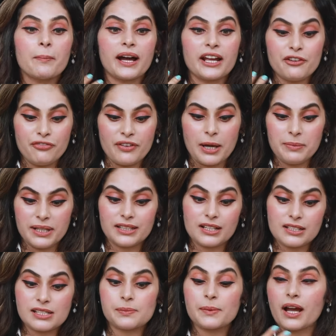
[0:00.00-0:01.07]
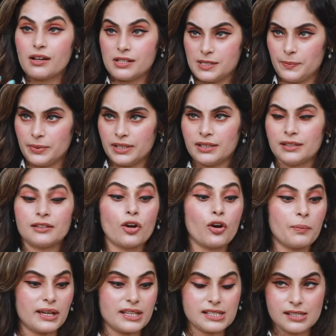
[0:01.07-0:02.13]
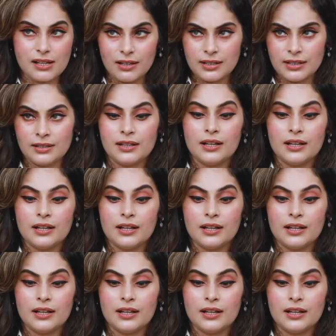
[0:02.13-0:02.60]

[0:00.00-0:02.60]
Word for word: My family, that is my husband or my son,